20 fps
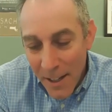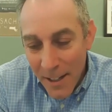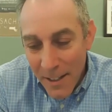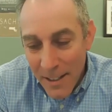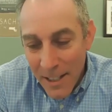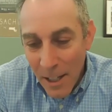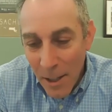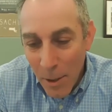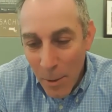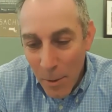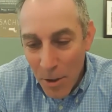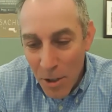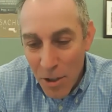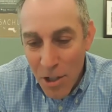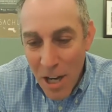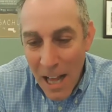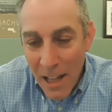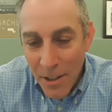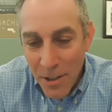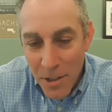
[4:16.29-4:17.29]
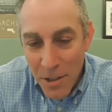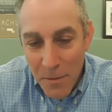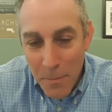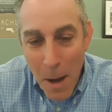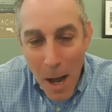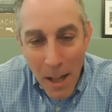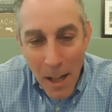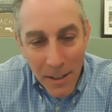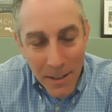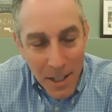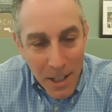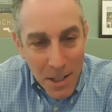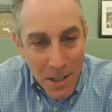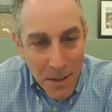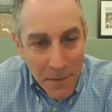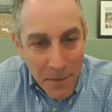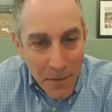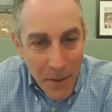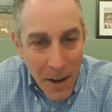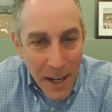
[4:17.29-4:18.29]
dealing with the challenges of politics
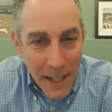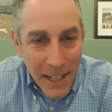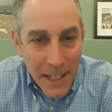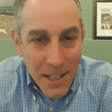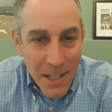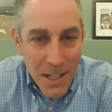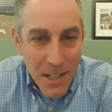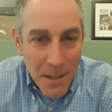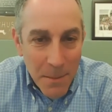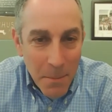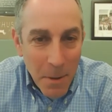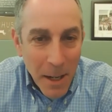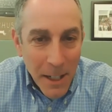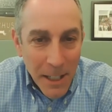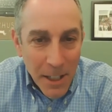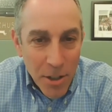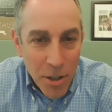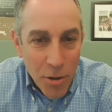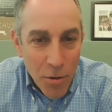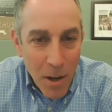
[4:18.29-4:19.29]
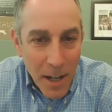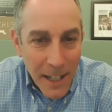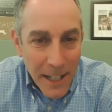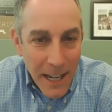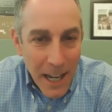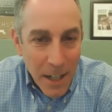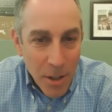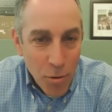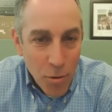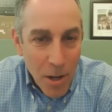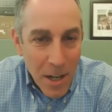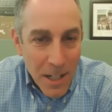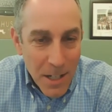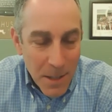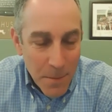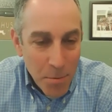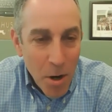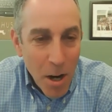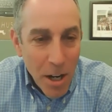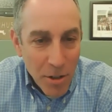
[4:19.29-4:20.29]
and finances and money to try to get transit
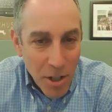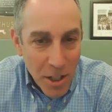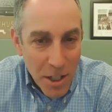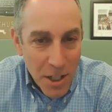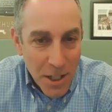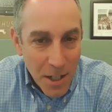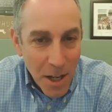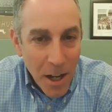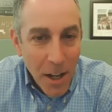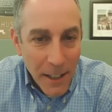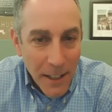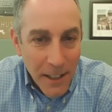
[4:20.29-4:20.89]
projects done.